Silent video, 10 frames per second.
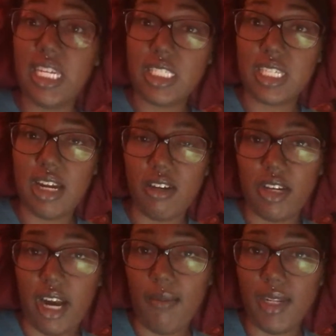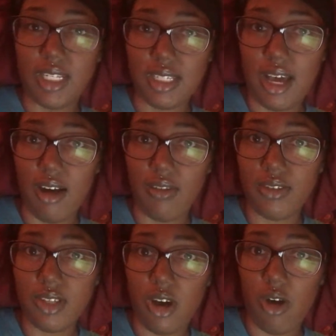least down here, I'm in the South,
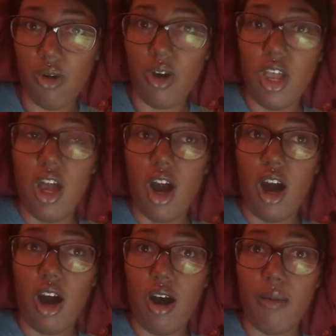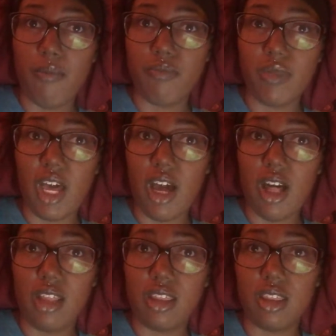so um,
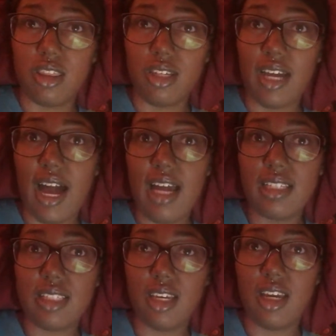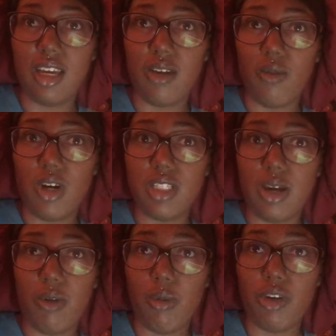the guys thing was
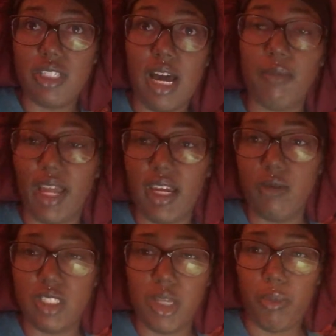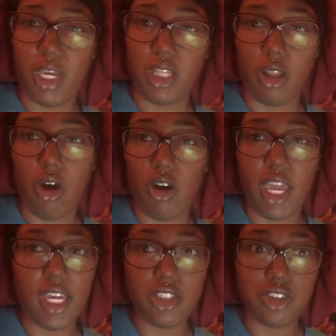at one point in time like it was the big long
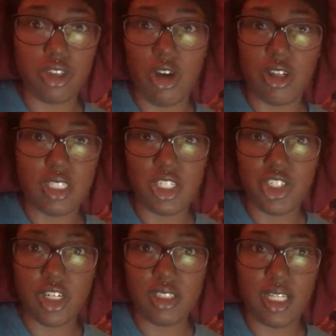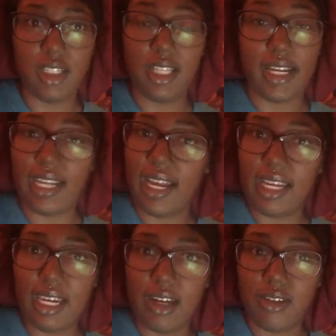extra long t-shirts that look like
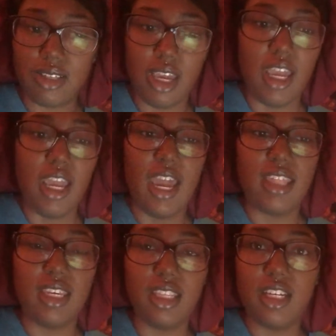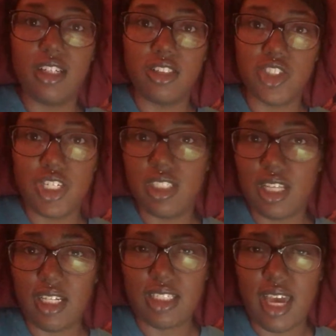nightgowns and then their jeans
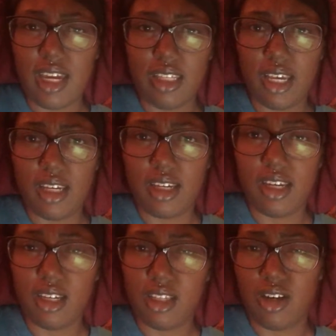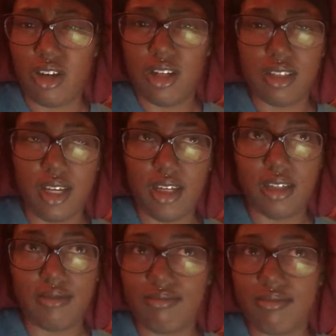like sagging like hella hard like